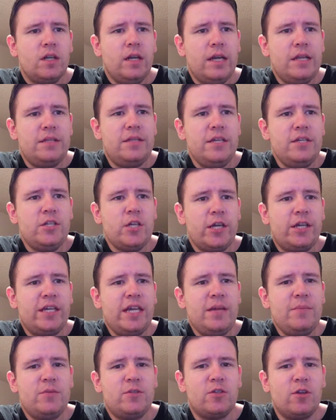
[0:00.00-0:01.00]
And DJ
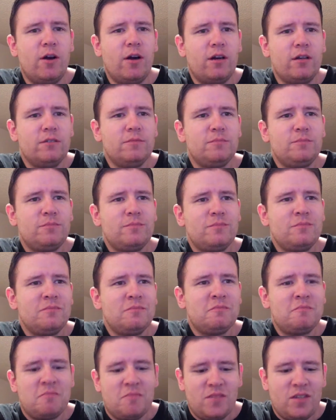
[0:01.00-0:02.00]
Keemstar,
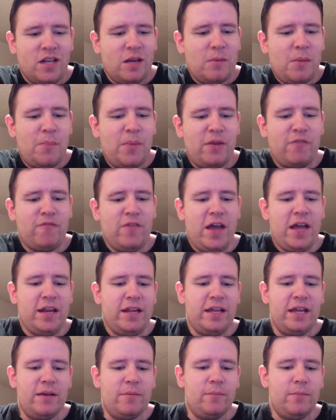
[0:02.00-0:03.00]
I'm a big fan
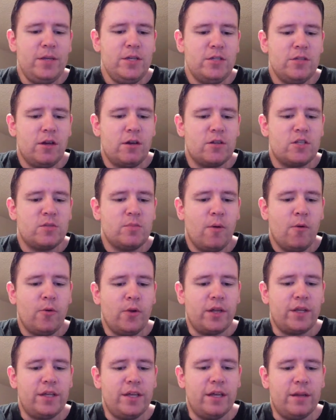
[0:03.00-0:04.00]
of him. He started
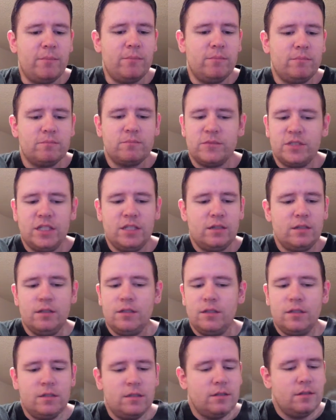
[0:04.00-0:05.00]
smoking again.
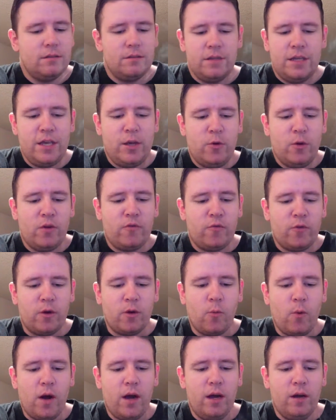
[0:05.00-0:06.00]
He quit for
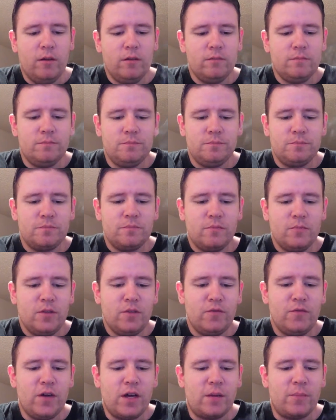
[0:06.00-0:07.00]
a while. What
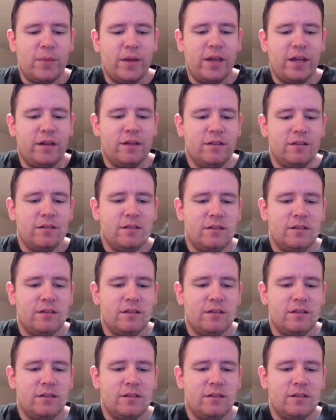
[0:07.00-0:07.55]
the fuck, man?